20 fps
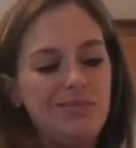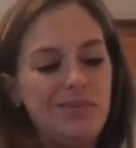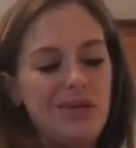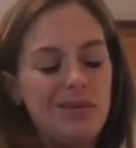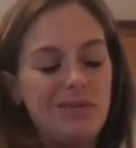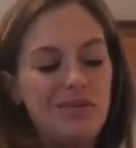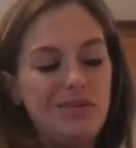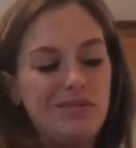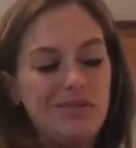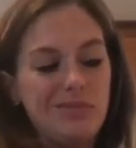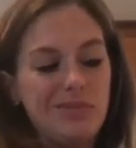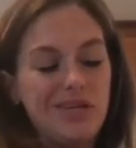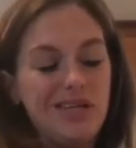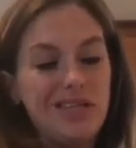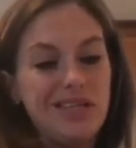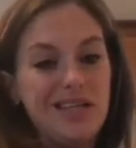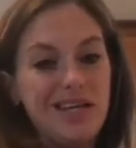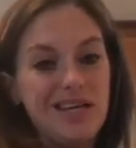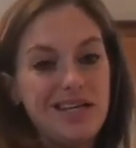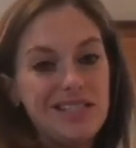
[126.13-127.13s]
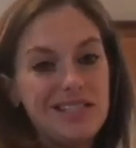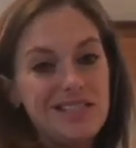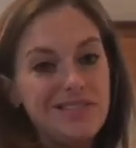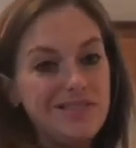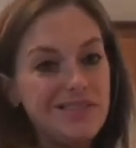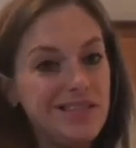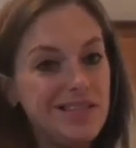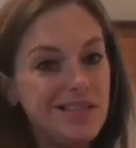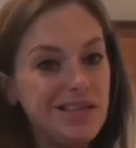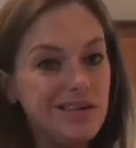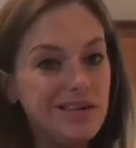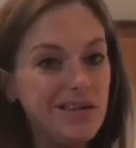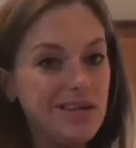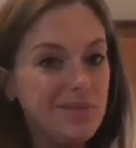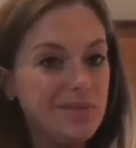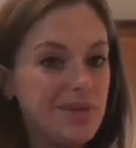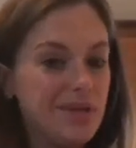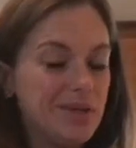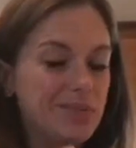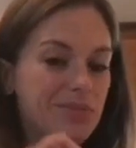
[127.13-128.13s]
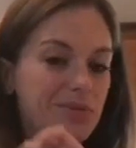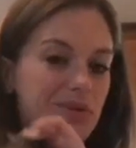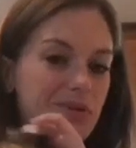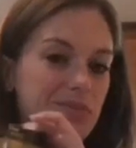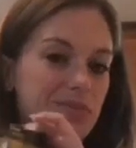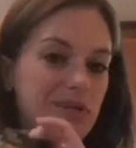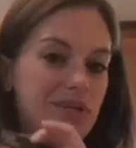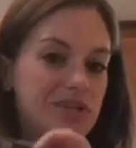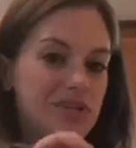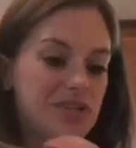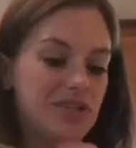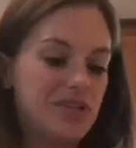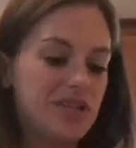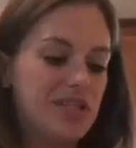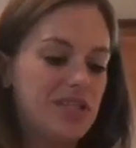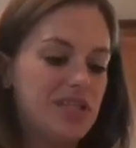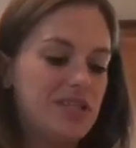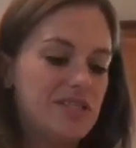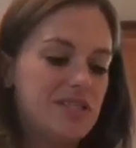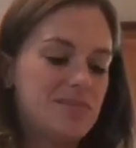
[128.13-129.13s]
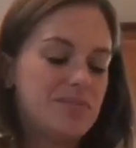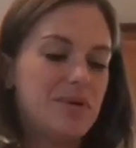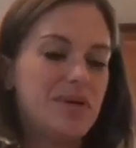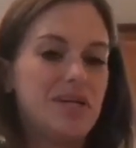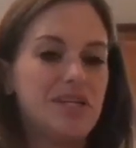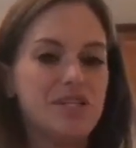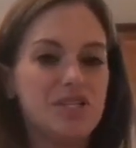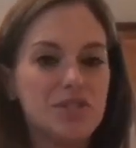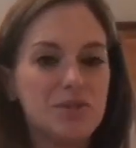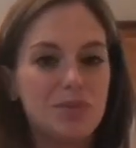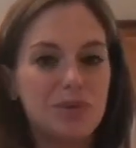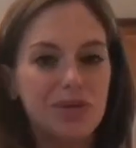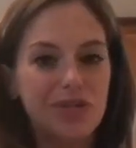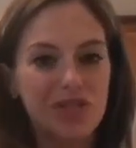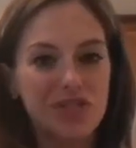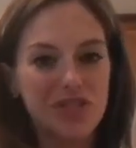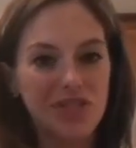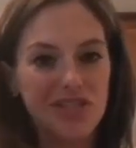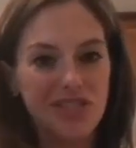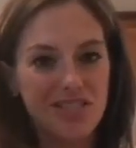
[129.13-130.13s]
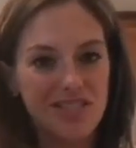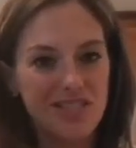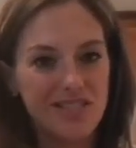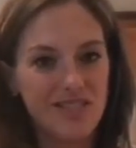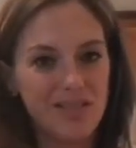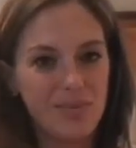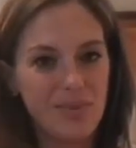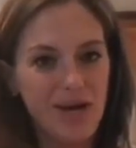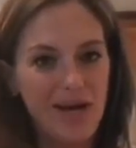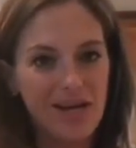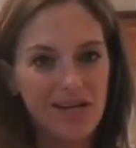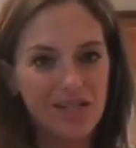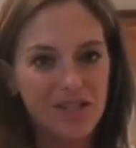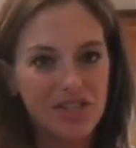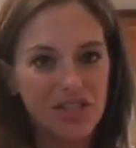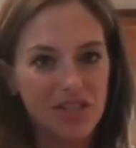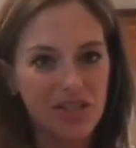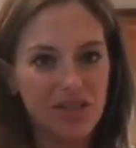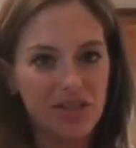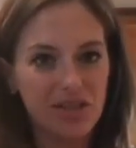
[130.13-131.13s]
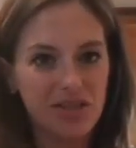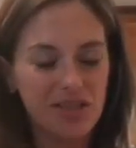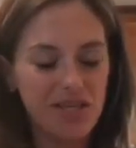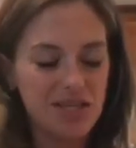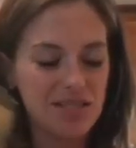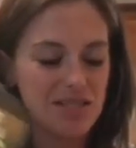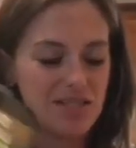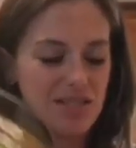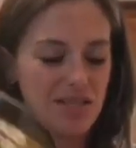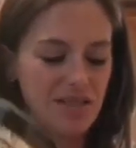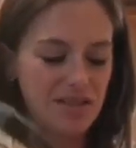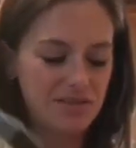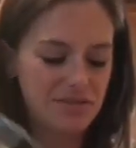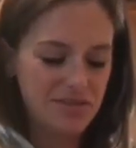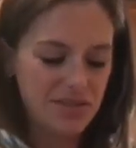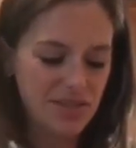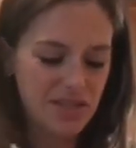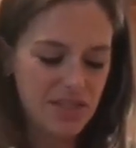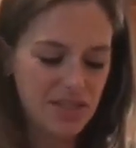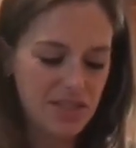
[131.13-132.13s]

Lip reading: Maybe for my next video I might pre-measure these, but I just wanted you guys to see packaging and all that stuff.